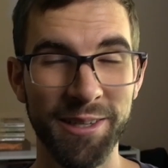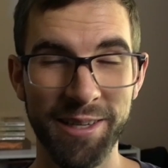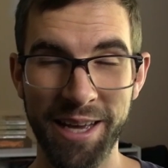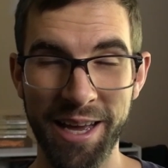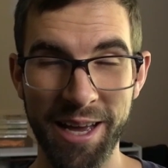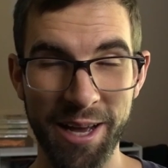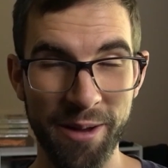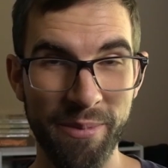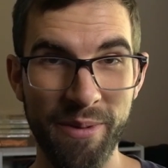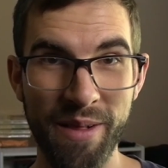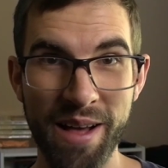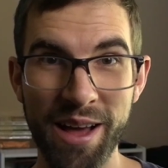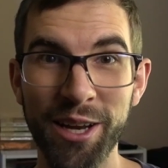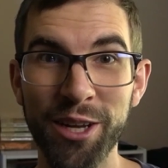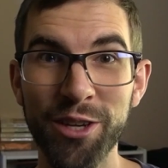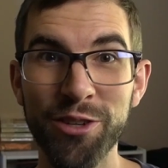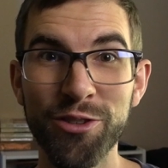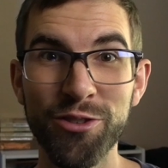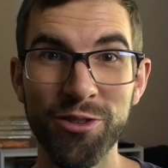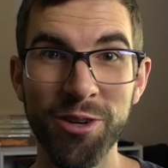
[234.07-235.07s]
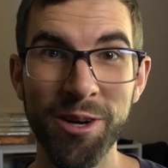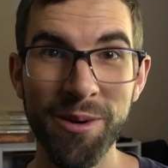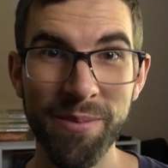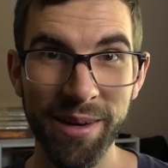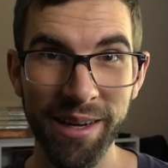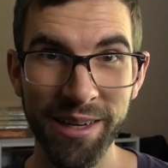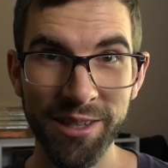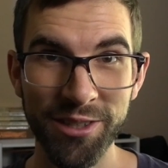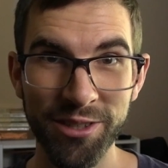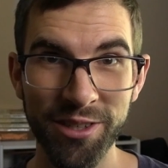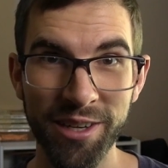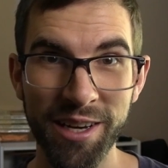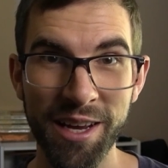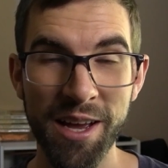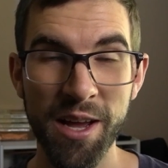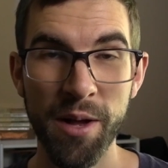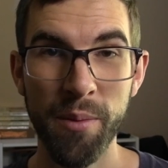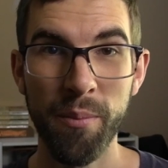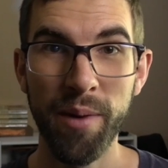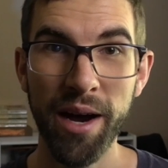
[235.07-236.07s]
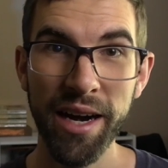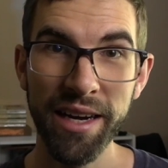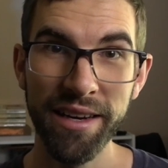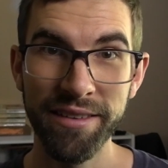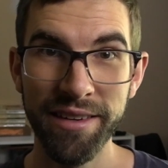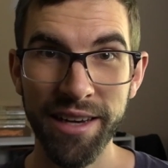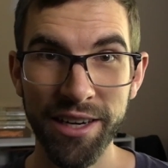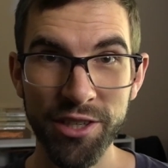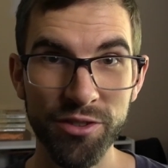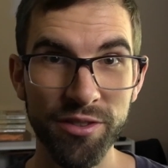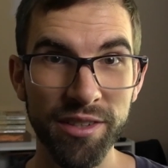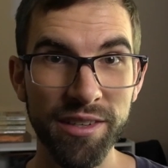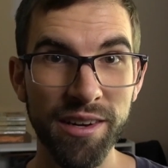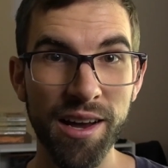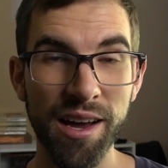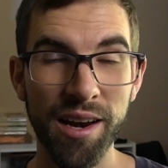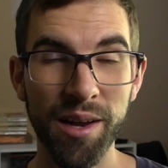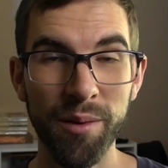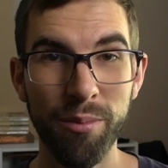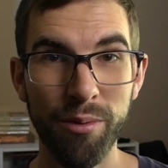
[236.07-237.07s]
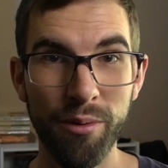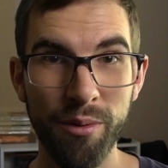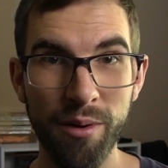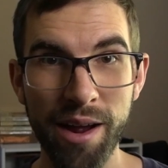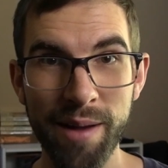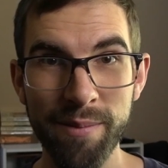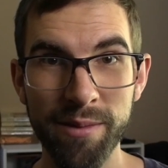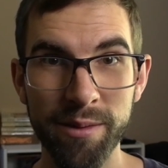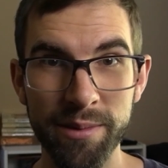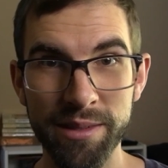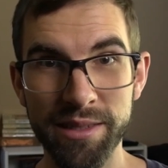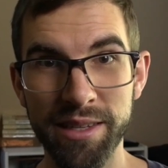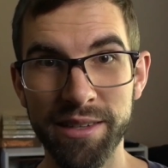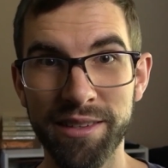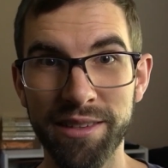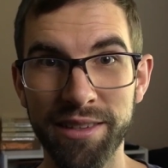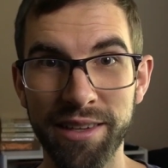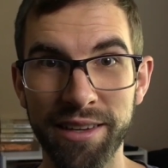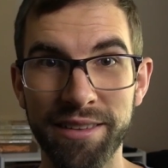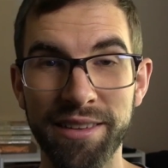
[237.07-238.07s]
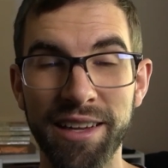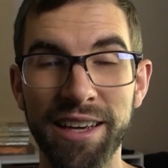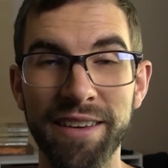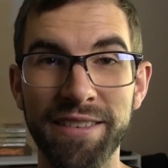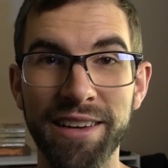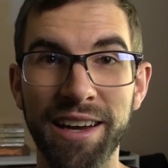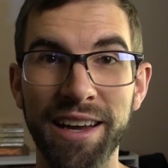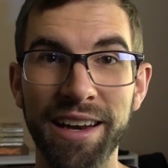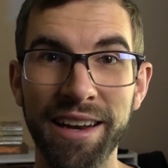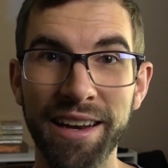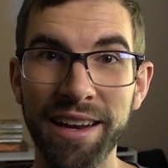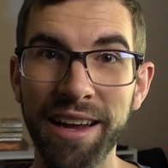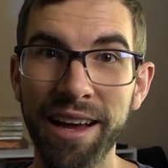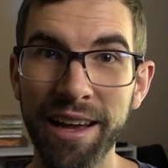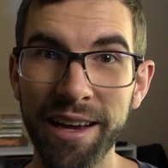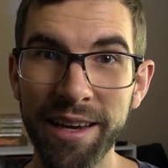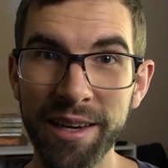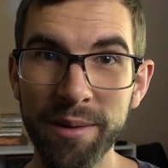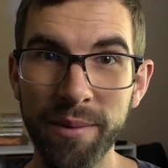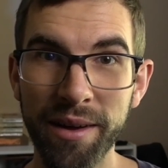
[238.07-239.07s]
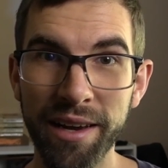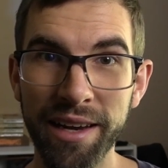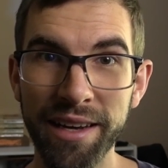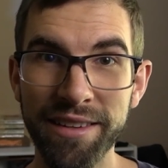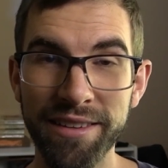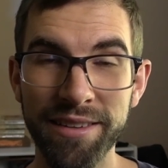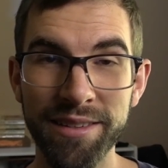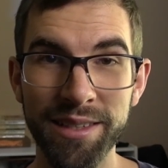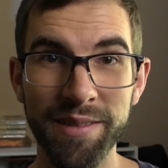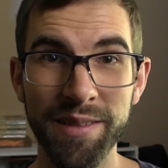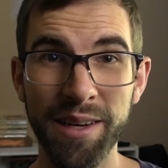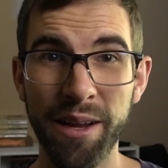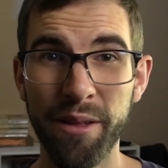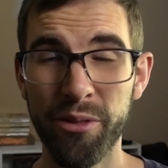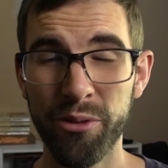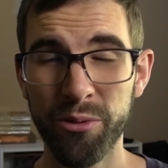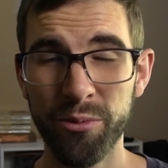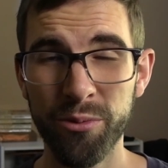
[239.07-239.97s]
gonna help that so much. Might is actually not a problem on this list. I've got nine might since I've got